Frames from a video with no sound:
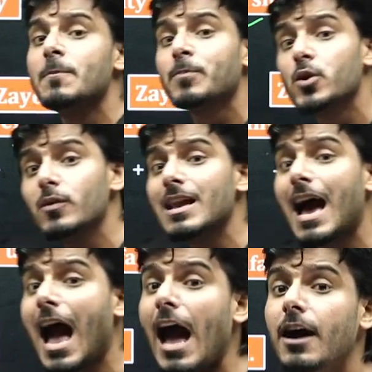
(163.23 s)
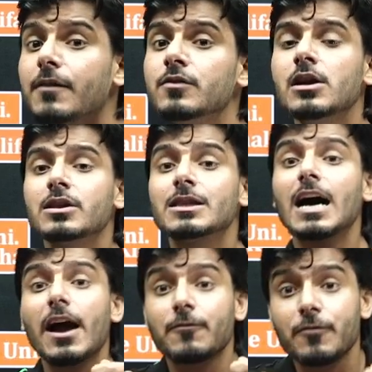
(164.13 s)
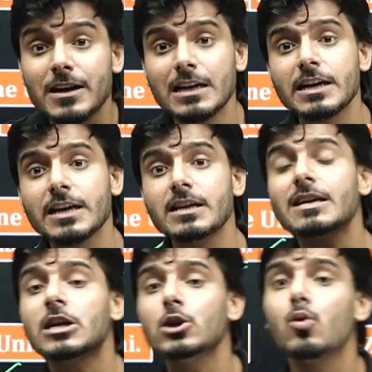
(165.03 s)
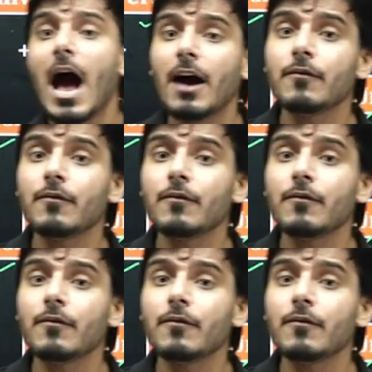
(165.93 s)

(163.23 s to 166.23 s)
You will have the faculty that you have